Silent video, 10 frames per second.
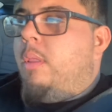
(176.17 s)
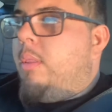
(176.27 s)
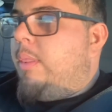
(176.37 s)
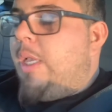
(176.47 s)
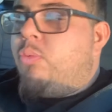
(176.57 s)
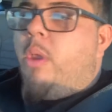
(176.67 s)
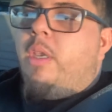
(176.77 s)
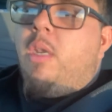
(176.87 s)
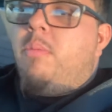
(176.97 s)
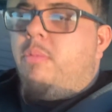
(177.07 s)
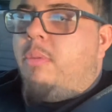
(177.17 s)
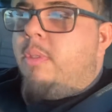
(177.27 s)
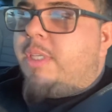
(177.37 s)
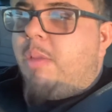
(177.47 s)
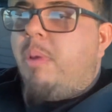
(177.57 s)
that's why you need to
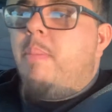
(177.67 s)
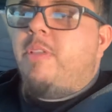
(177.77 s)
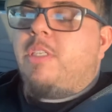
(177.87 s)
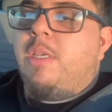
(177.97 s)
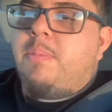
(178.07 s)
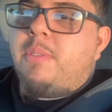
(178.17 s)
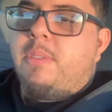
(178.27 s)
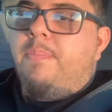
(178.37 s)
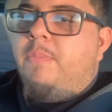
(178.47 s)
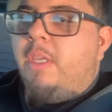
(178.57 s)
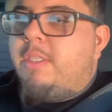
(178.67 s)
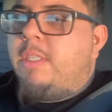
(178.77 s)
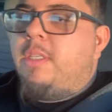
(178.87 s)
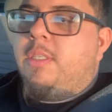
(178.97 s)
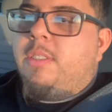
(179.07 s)
take baby steps into
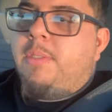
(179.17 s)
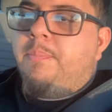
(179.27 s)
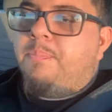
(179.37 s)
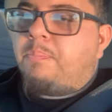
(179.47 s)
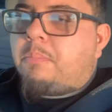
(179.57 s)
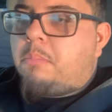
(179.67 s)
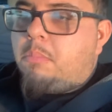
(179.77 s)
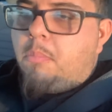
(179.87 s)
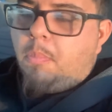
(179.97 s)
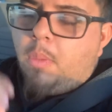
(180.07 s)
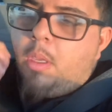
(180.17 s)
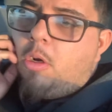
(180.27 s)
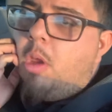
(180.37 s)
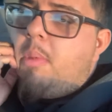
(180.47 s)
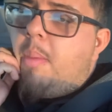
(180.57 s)
this. You
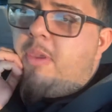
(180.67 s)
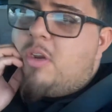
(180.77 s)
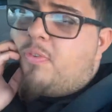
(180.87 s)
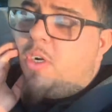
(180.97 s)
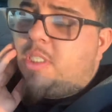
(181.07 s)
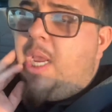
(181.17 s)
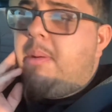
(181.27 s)
know, it may be your first time